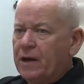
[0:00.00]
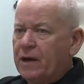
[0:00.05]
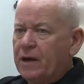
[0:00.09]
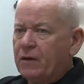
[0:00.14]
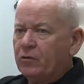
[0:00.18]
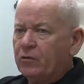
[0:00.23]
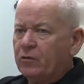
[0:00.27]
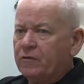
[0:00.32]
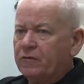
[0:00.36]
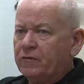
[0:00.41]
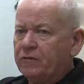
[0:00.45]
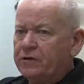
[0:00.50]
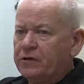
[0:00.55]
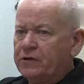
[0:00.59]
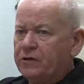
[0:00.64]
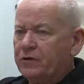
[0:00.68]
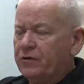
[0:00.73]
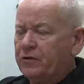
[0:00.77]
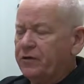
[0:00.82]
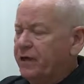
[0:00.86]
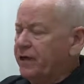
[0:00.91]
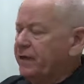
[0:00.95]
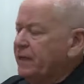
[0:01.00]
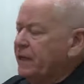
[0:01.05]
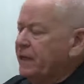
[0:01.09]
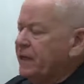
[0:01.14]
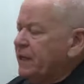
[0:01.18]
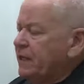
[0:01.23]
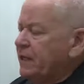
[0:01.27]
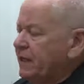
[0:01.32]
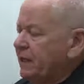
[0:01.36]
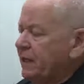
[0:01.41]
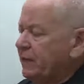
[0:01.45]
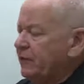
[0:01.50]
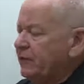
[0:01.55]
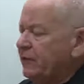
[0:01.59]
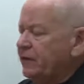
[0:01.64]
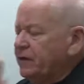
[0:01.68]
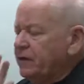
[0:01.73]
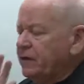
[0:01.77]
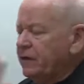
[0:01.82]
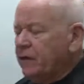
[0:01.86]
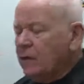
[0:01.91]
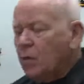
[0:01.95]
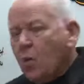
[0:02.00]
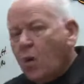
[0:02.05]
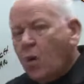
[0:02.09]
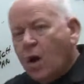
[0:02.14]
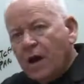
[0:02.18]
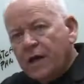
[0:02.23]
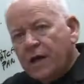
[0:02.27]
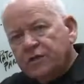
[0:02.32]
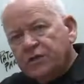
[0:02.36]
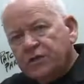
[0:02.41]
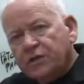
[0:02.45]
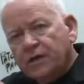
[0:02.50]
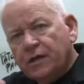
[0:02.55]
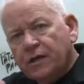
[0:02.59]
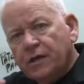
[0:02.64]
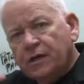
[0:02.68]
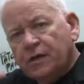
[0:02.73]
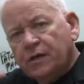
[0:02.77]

power over Ethernet. Now the thing you got to watch